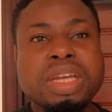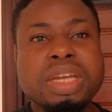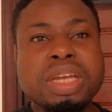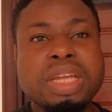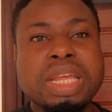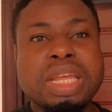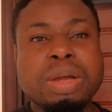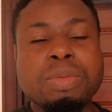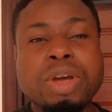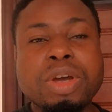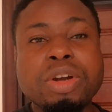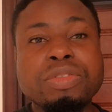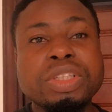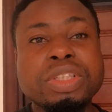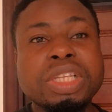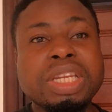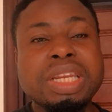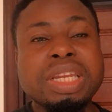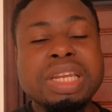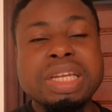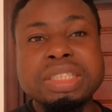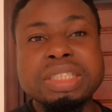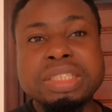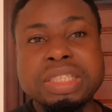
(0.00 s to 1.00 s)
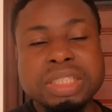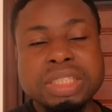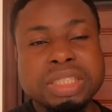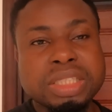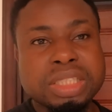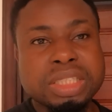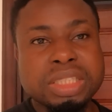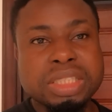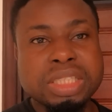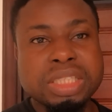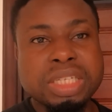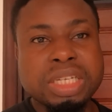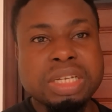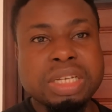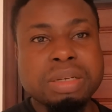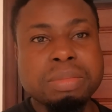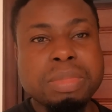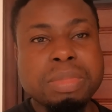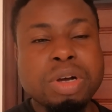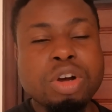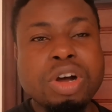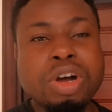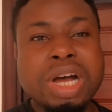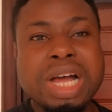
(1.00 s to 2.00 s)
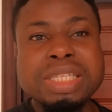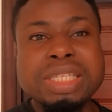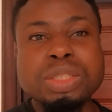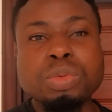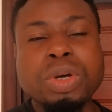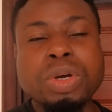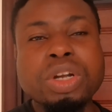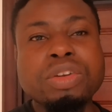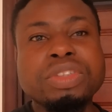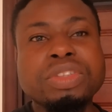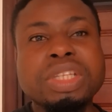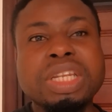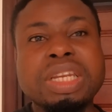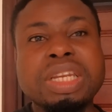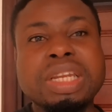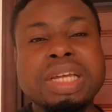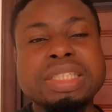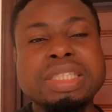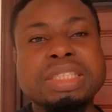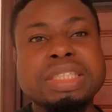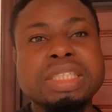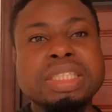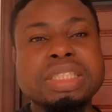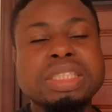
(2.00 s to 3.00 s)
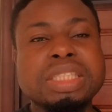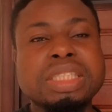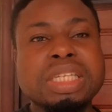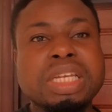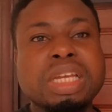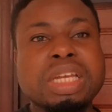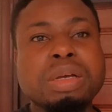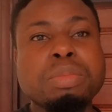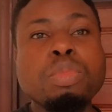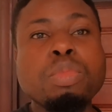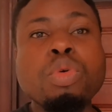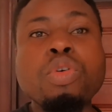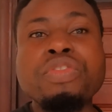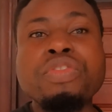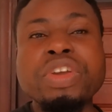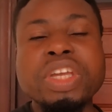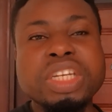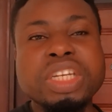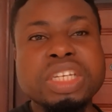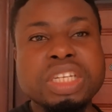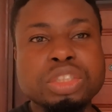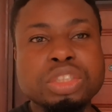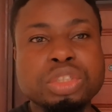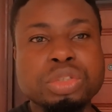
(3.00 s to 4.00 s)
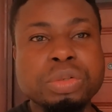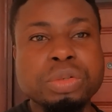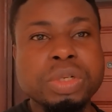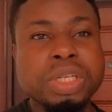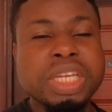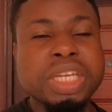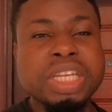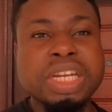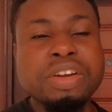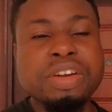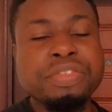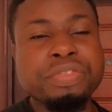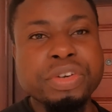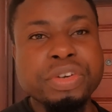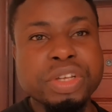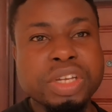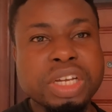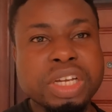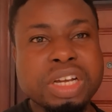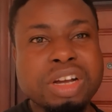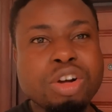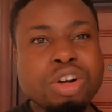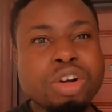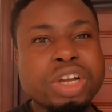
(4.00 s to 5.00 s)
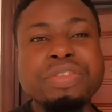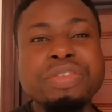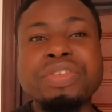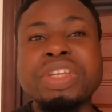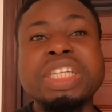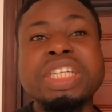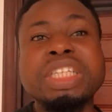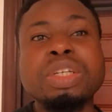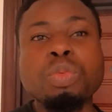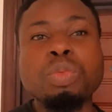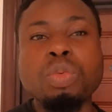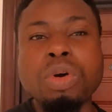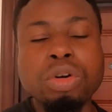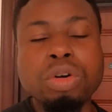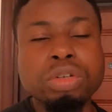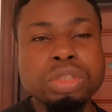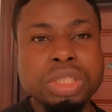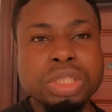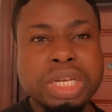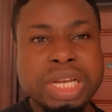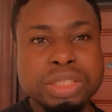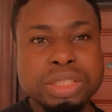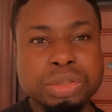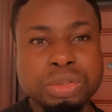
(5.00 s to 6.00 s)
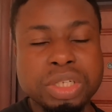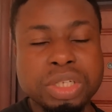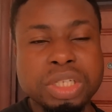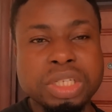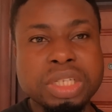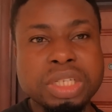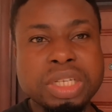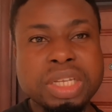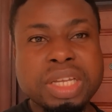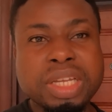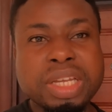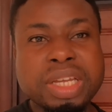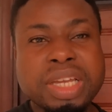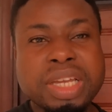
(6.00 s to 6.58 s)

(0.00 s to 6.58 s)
uh, like one of the largest um, or has one of the largest uh, movie industry in Africa or even in the world actually.